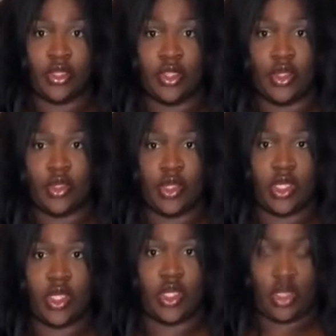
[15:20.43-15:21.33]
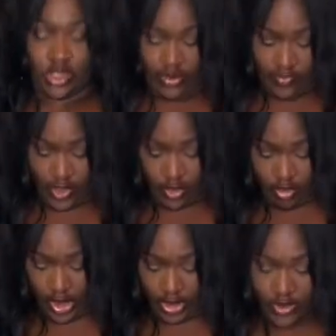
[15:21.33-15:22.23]
so you can definitely go
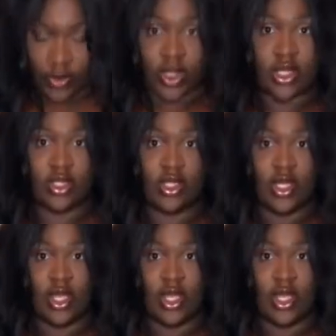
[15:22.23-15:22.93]
braless with this.